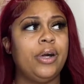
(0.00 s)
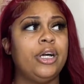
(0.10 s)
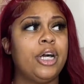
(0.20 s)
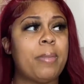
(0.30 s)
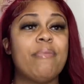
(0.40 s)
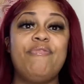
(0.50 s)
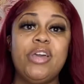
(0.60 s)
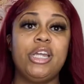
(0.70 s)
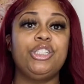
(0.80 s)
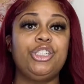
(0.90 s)
I'm
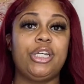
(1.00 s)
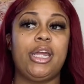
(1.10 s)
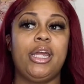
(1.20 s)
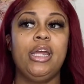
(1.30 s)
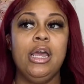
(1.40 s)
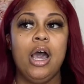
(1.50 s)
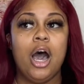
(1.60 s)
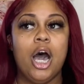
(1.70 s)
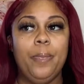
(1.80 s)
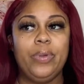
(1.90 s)
finishing
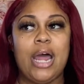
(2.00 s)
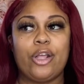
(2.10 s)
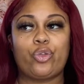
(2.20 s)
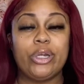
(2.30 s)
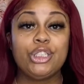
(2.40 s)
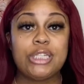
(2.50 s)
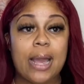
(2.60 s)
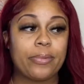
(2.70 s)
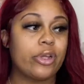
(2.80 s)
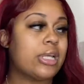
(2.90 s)
up like 3
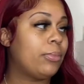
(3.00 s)
chapters.